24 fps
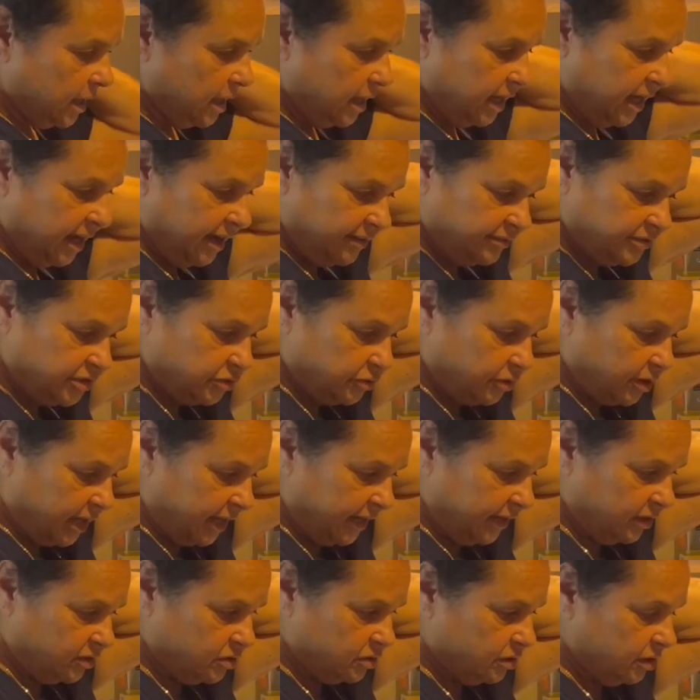after I
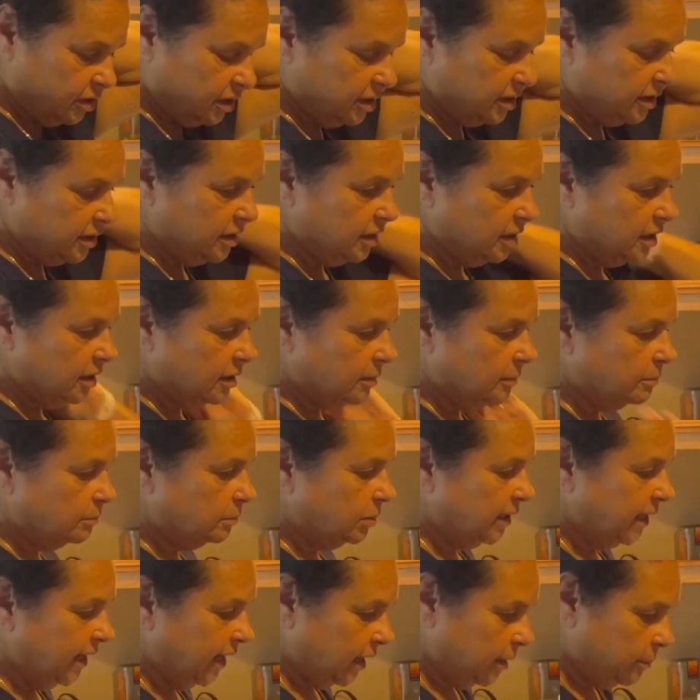cooked the
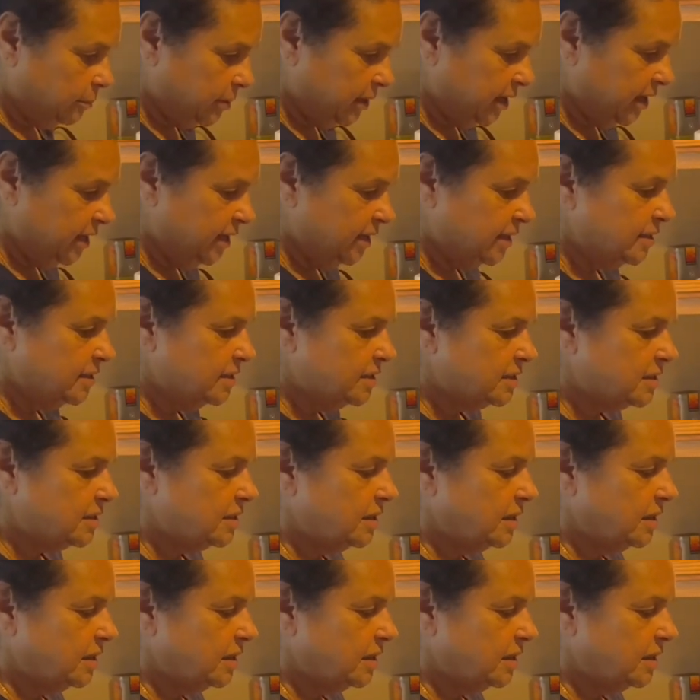black beans